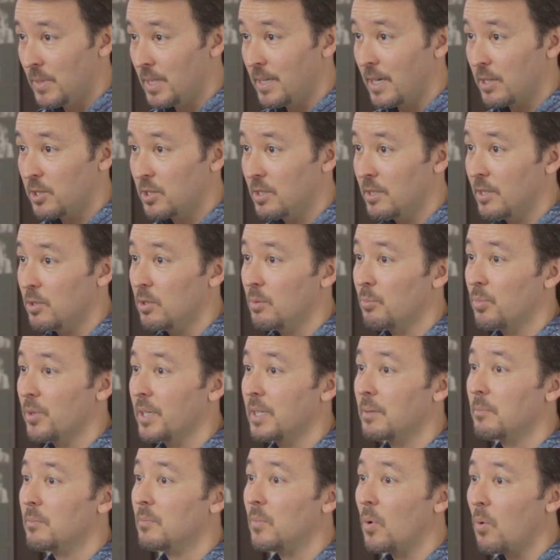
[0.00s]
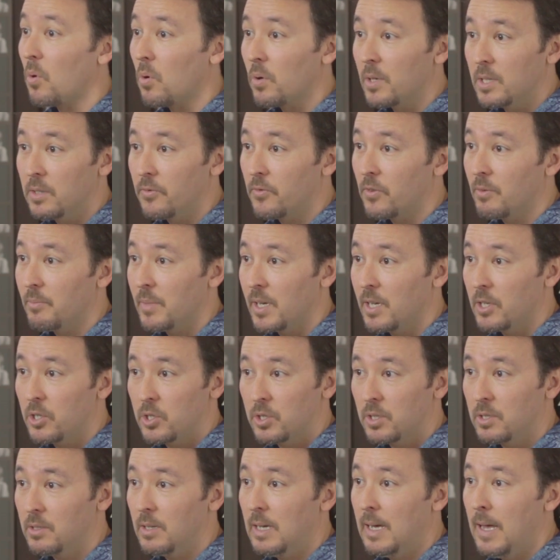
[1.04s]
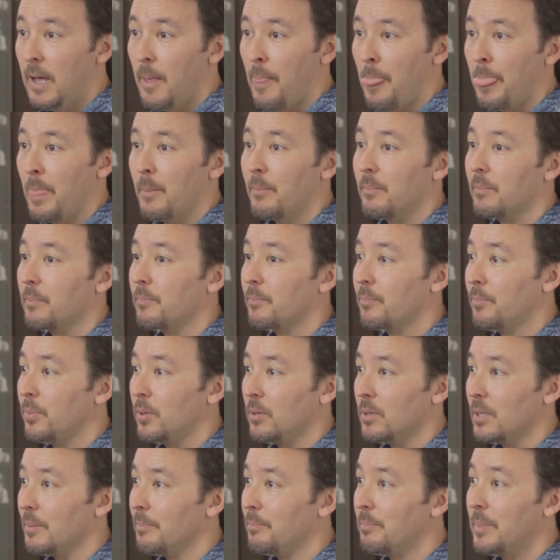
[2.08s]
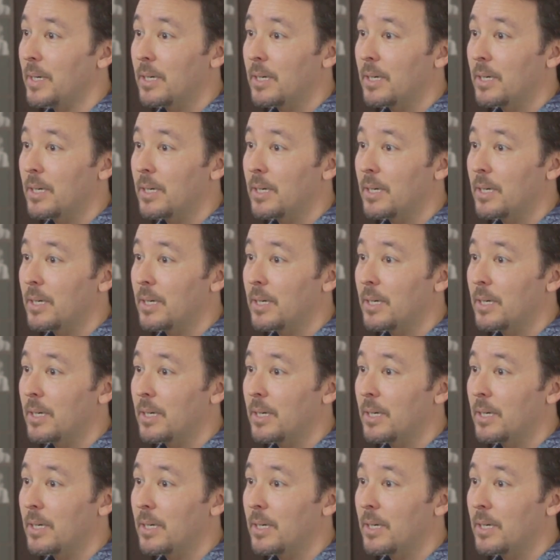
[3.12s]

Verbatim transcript: that actually let you bring more information, pull a